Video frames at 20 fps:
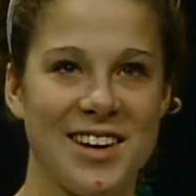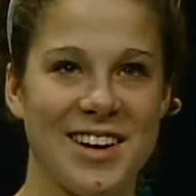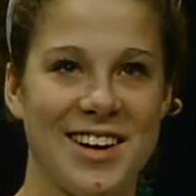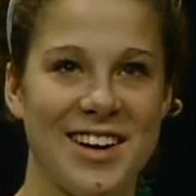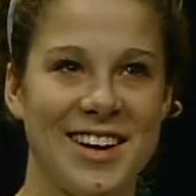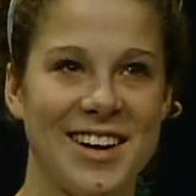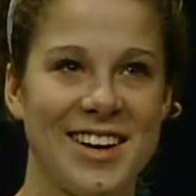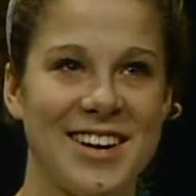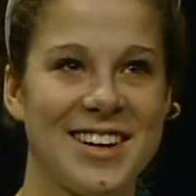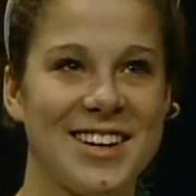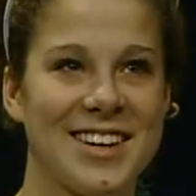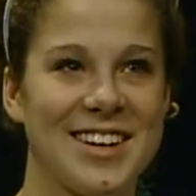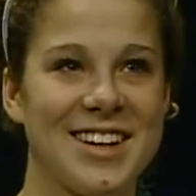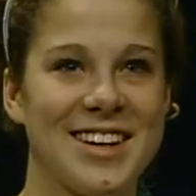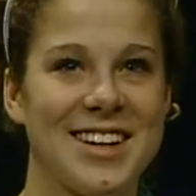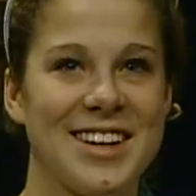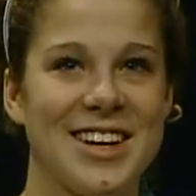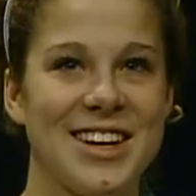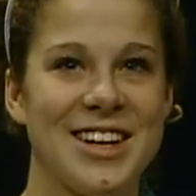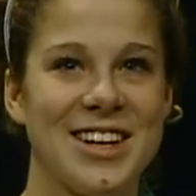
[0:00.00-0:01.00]
And
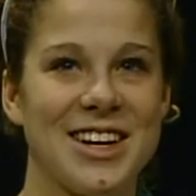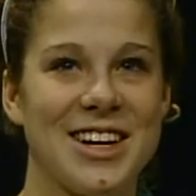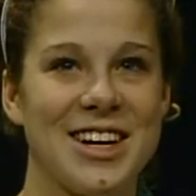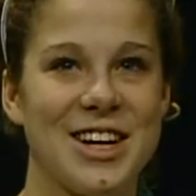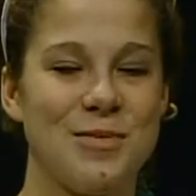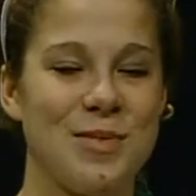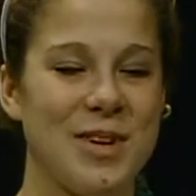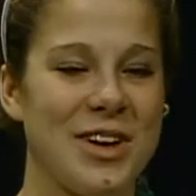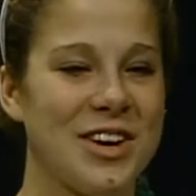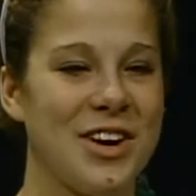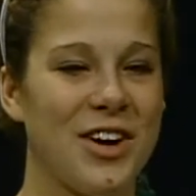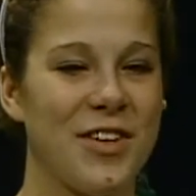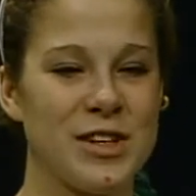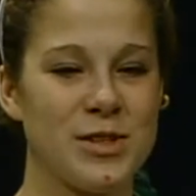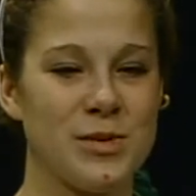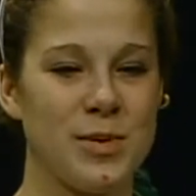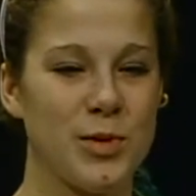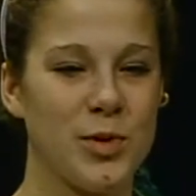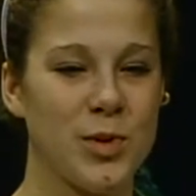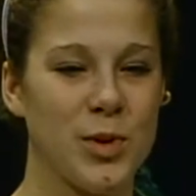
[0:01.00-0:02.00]
I mean, all
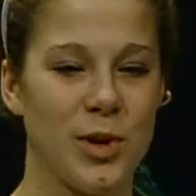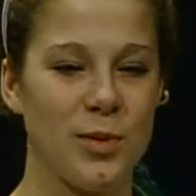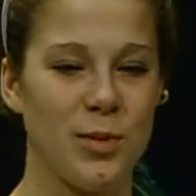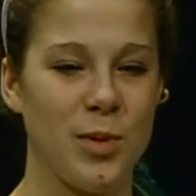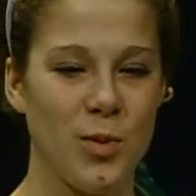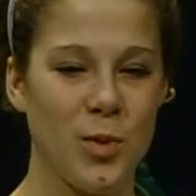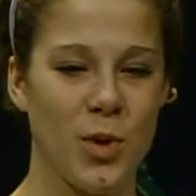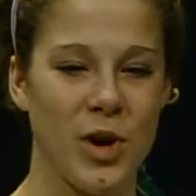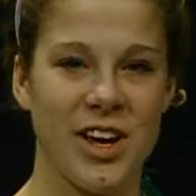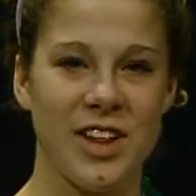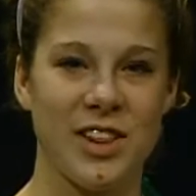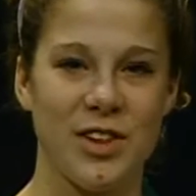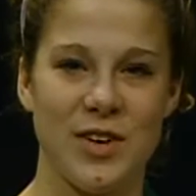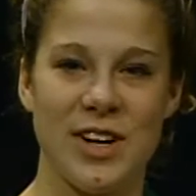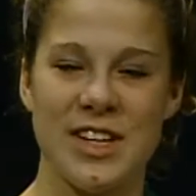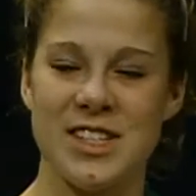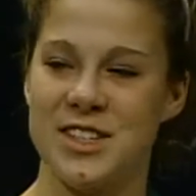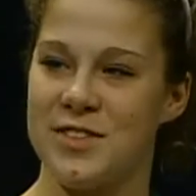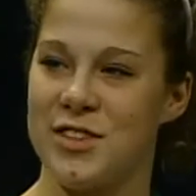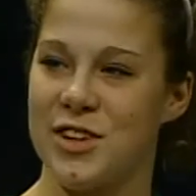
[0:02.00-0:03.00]
these people who are going to be working the
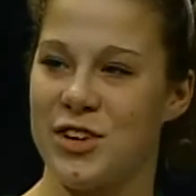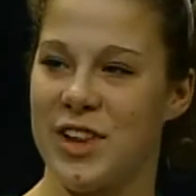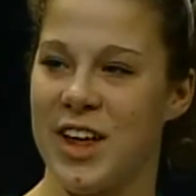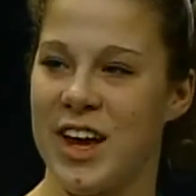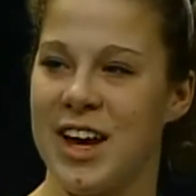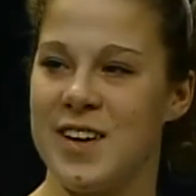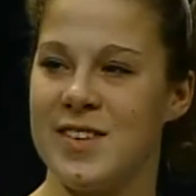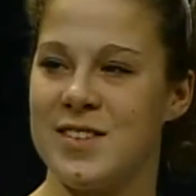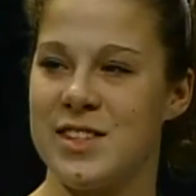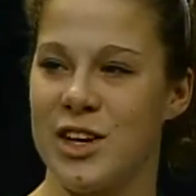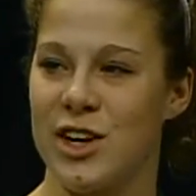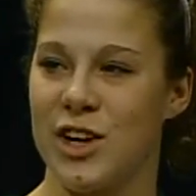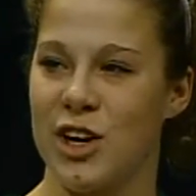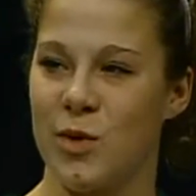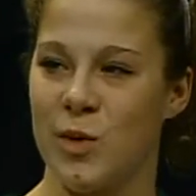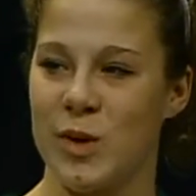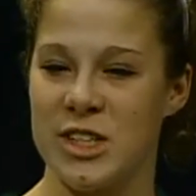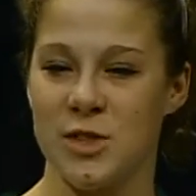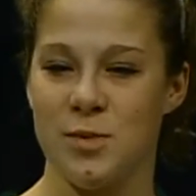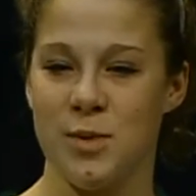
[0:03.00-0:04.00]
rest of their lives are
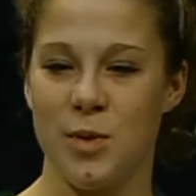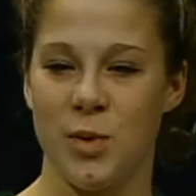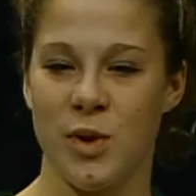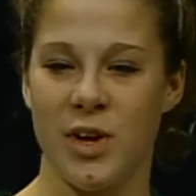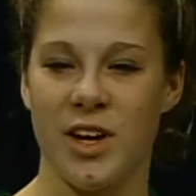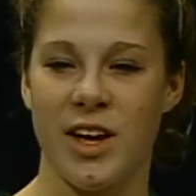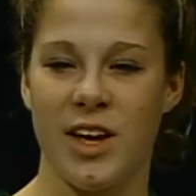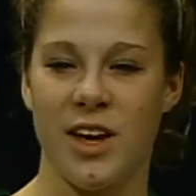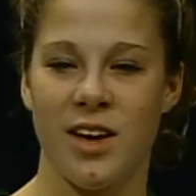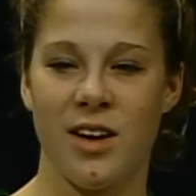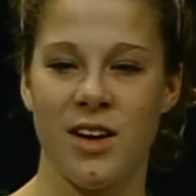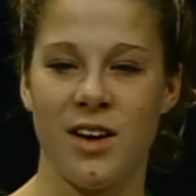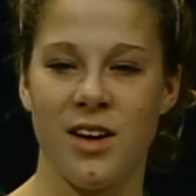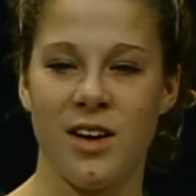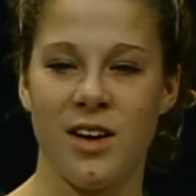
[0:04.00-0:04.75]
going to be working